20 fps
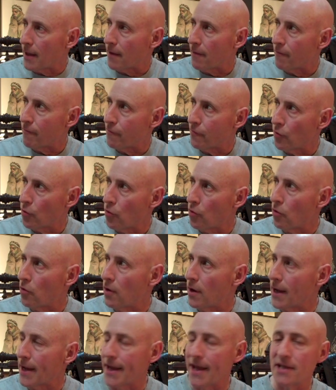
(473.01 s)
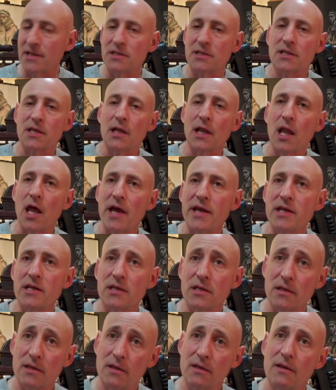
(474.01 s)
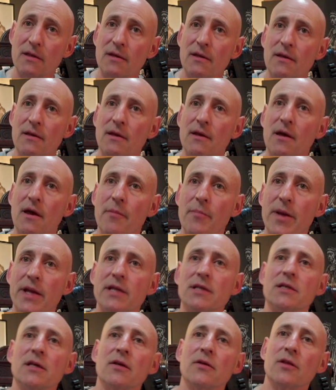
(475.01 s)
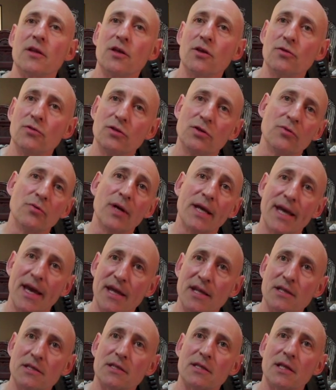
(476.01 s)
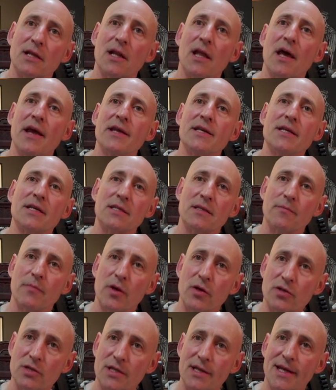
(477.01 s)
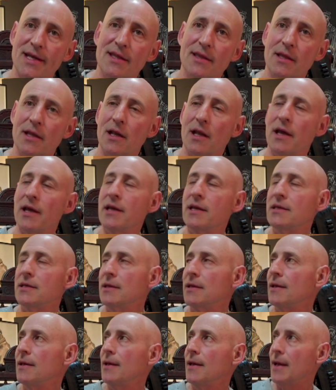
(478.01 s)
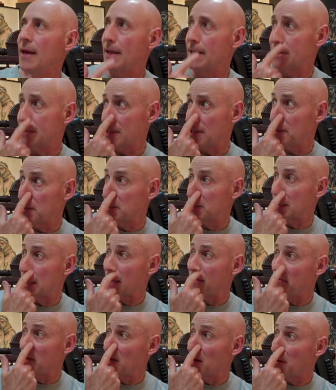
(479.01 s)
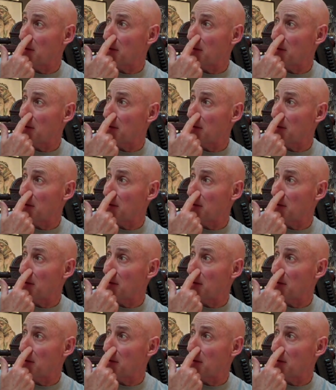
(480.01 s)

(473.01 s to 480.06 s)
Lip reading: for against the light, painting that you do against the light as opposed to in the light. And so this gave me an